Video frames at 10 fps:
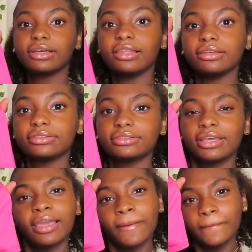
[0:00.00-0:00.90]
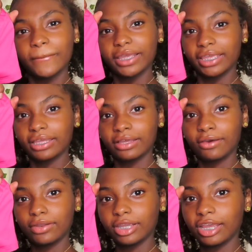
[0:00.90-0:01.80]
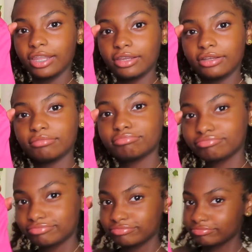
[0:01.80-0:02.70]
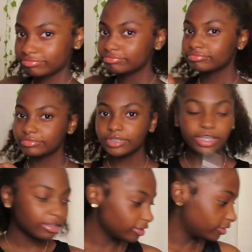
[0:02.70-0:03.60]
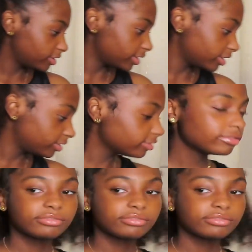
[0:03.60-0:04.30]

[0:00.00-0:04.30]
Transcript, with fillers: colors but it could go together it can go together